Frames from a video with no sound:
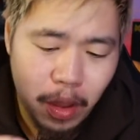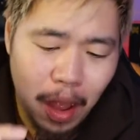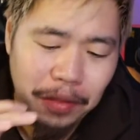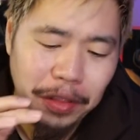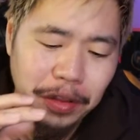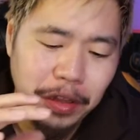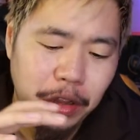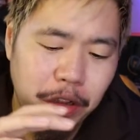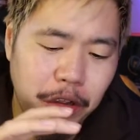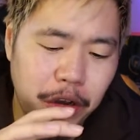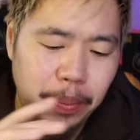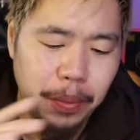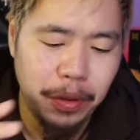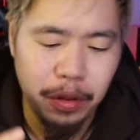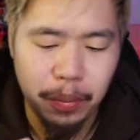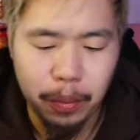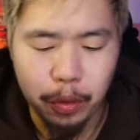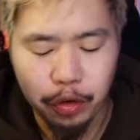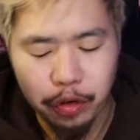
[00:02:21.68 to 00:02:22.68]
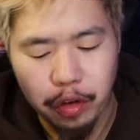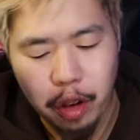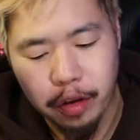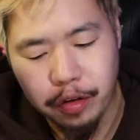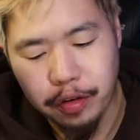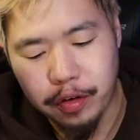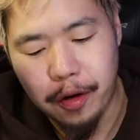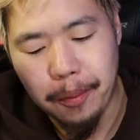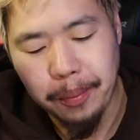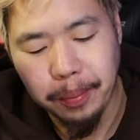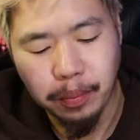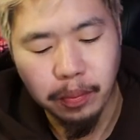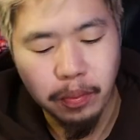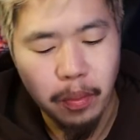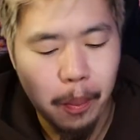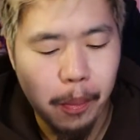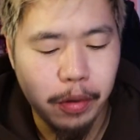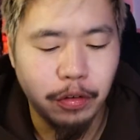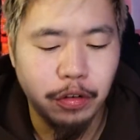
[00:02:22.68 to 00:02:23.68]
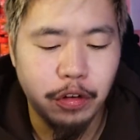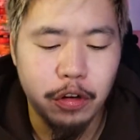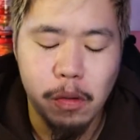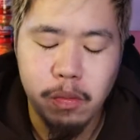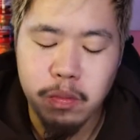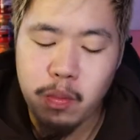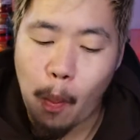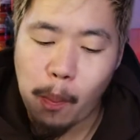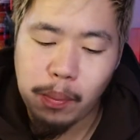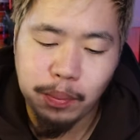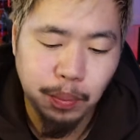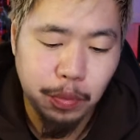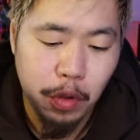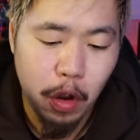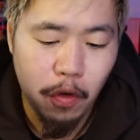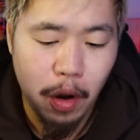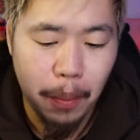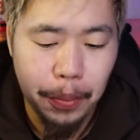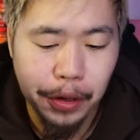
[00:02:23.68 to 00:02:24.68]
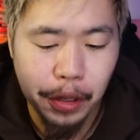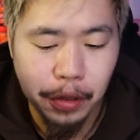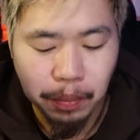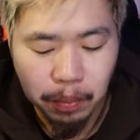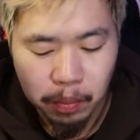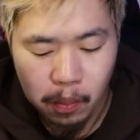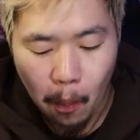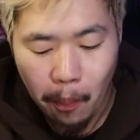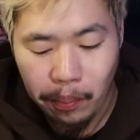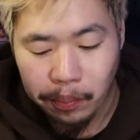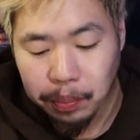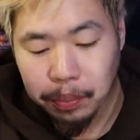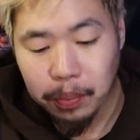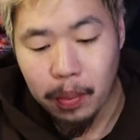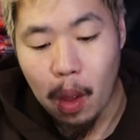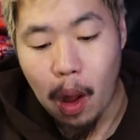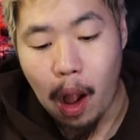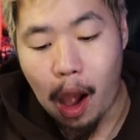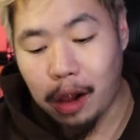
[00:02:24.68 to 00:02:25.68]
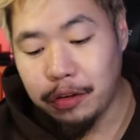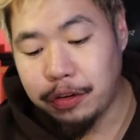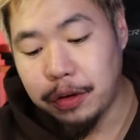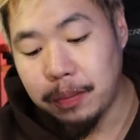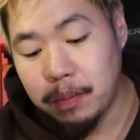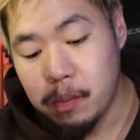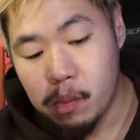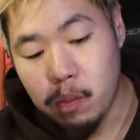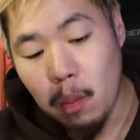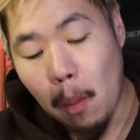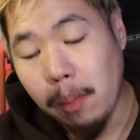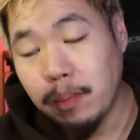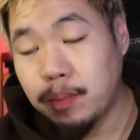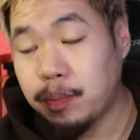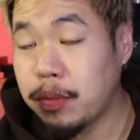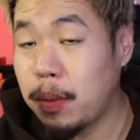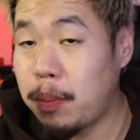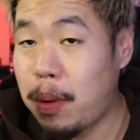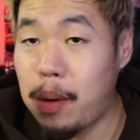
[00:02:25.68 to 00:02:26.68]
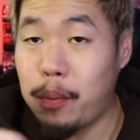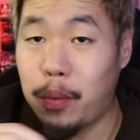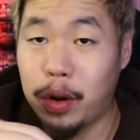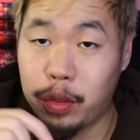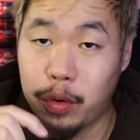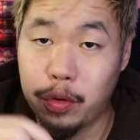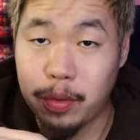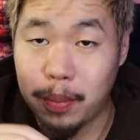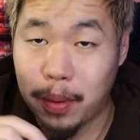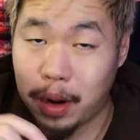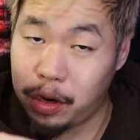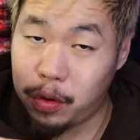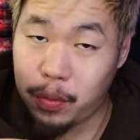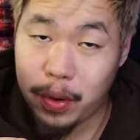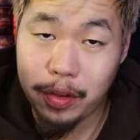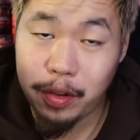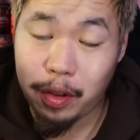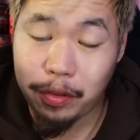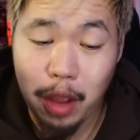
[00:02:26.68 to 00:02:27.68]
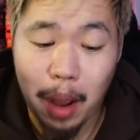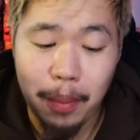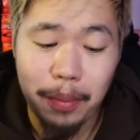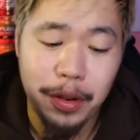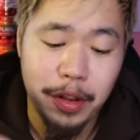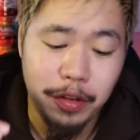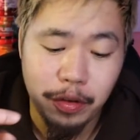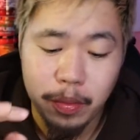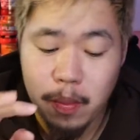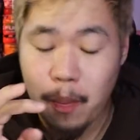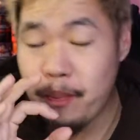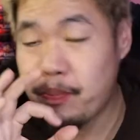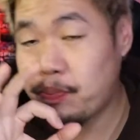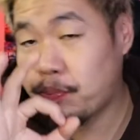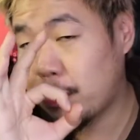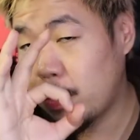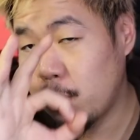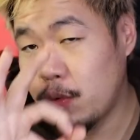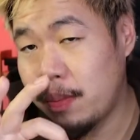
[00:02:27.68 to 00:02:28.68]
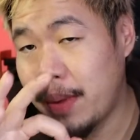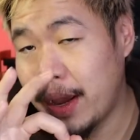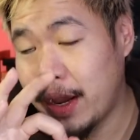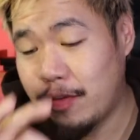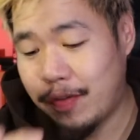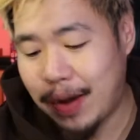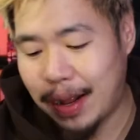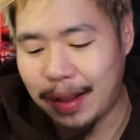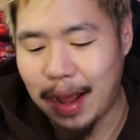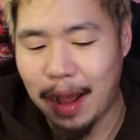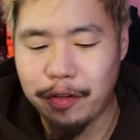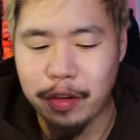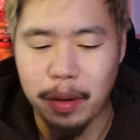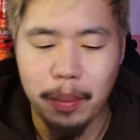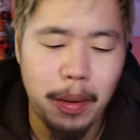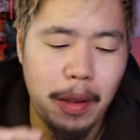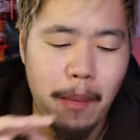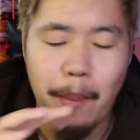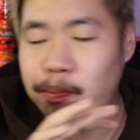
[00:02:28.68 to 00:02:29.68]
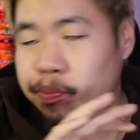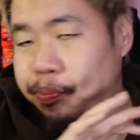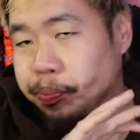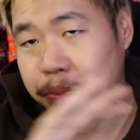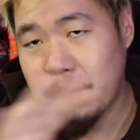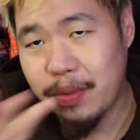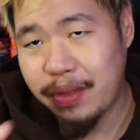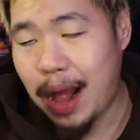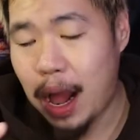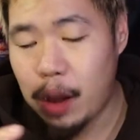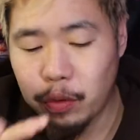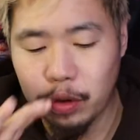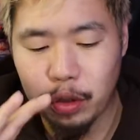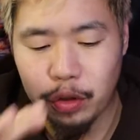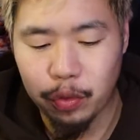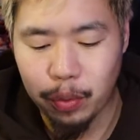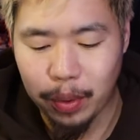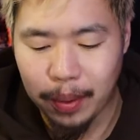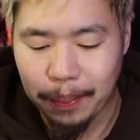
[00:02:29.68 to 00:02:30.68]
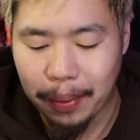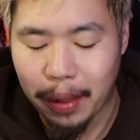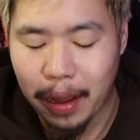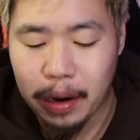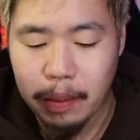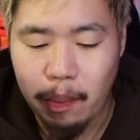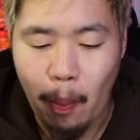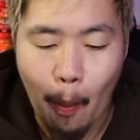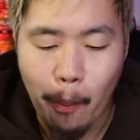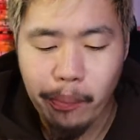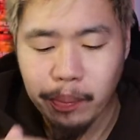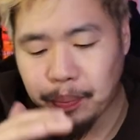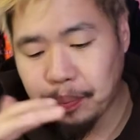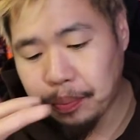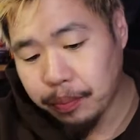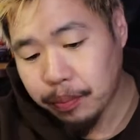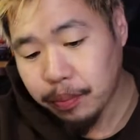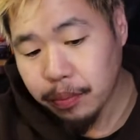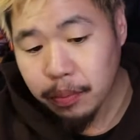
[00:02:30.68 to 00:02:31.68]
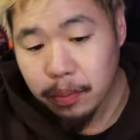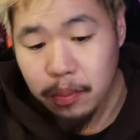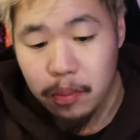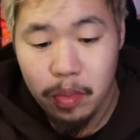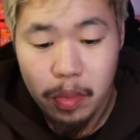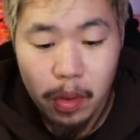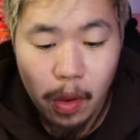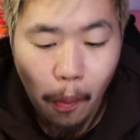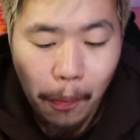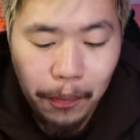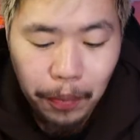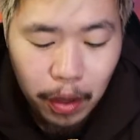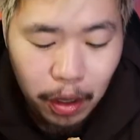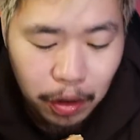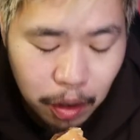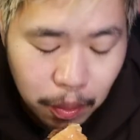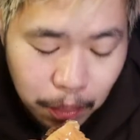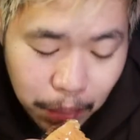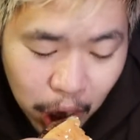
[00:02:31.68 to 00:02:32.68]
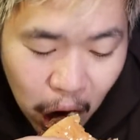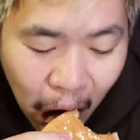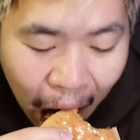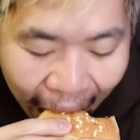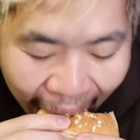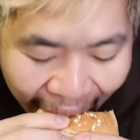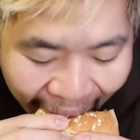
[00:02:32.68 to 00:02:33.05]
I think they could have put a little more sauce there, but still, overall pretty good. Honestly, probably want to throw some onion rings on top of this. It would make it fantastic, but now we're just doing it plain. Take a dumb bite.